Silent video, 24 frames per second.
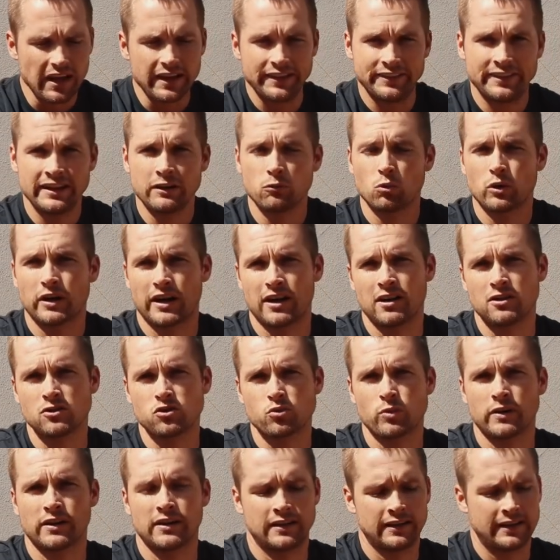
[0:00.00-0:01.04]
And then what else
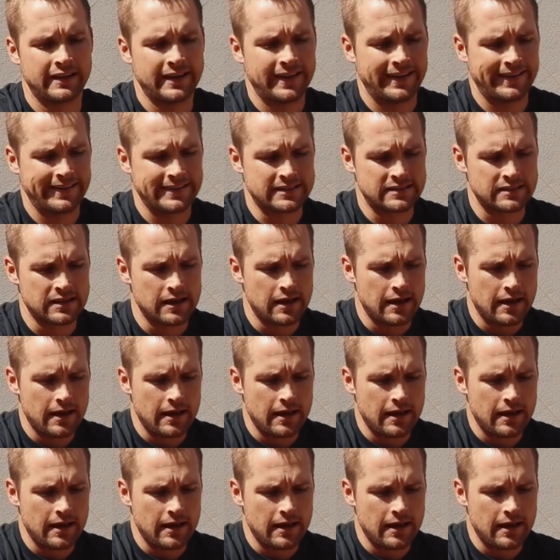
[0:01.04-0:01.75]
we're going to get is